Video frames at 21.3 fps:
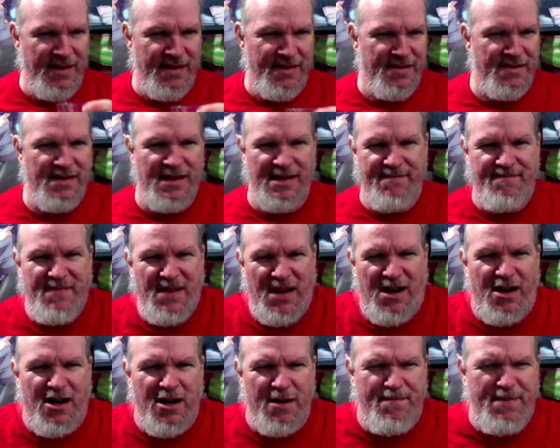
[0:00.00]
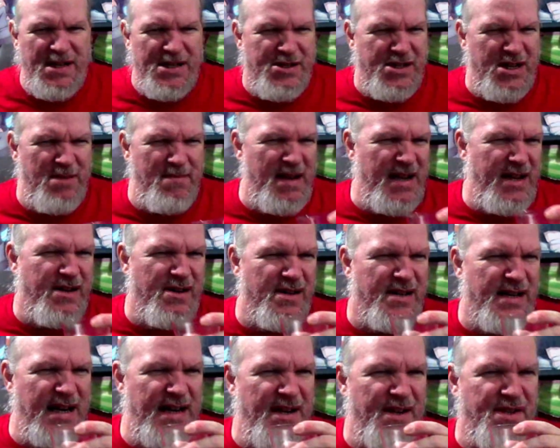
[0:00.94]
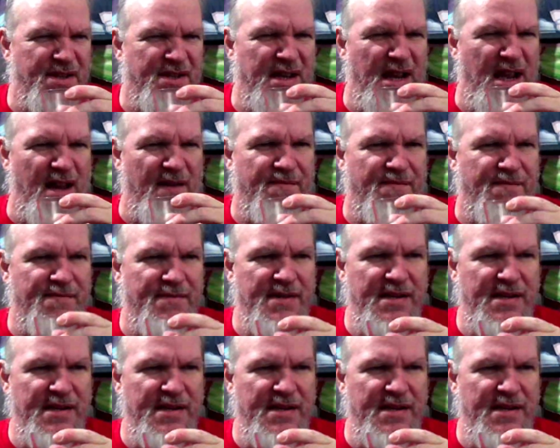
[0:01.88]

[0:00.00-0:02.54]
Like RPG Maker kind of stuff.